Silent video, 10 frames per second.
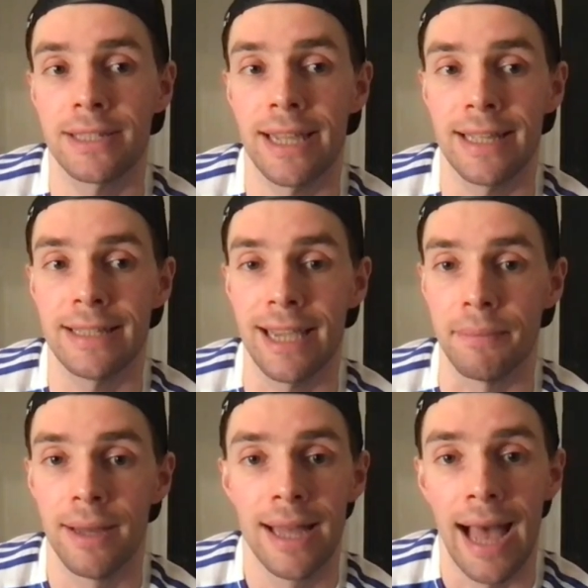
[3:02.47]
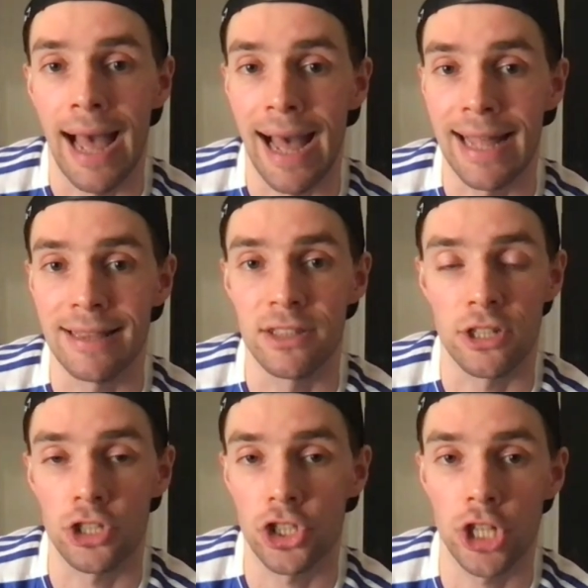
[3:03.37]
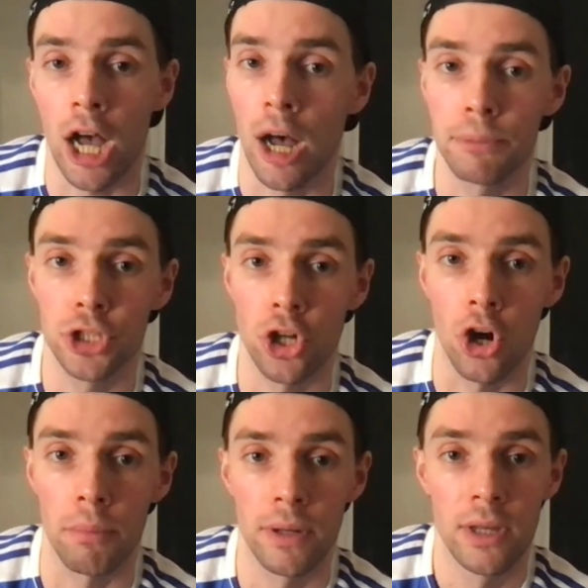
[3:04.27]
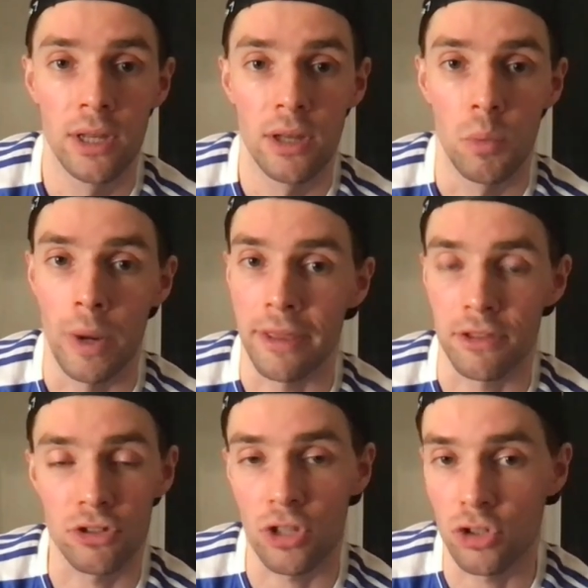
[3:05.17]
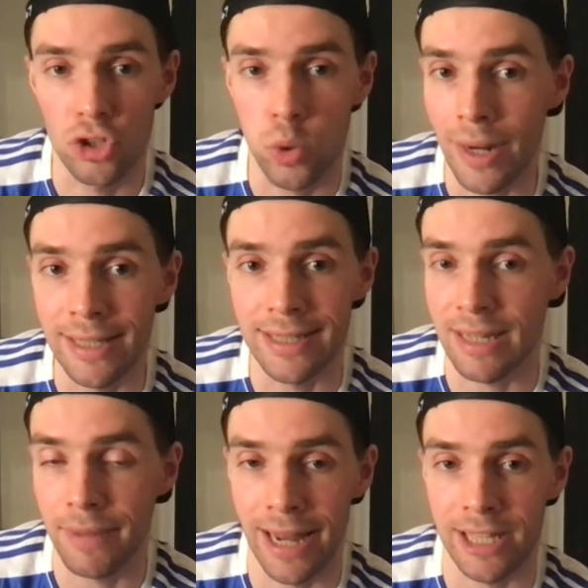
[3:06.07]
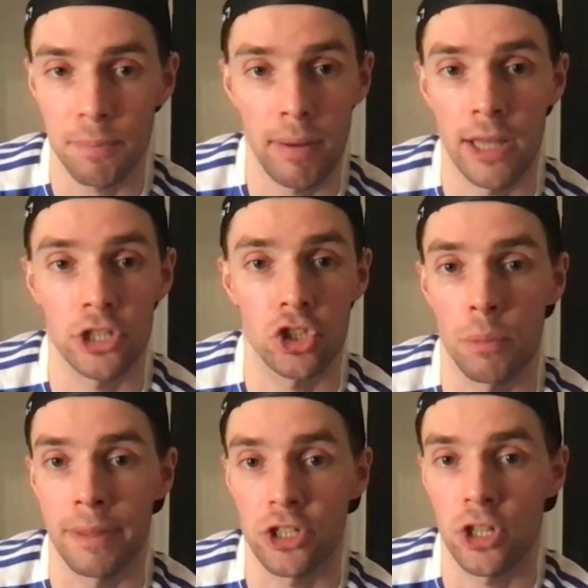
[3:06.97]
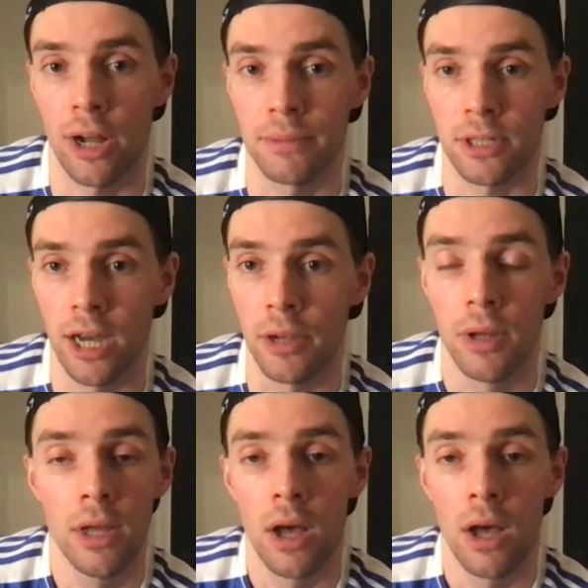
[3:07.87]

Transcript: City team and shut up shop with 20 minutes plus stoppage time to go.